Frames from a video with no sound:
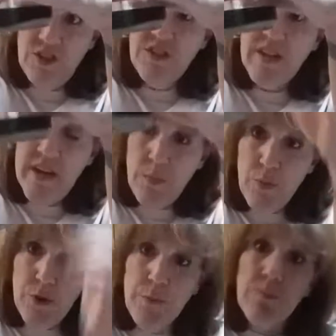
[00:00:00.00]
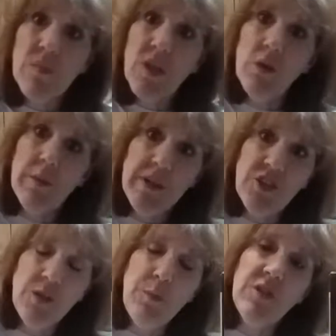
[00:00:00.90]
to let it brew, you want to make
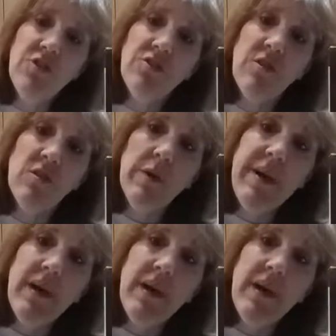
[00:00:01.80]
sure your plunger's all the way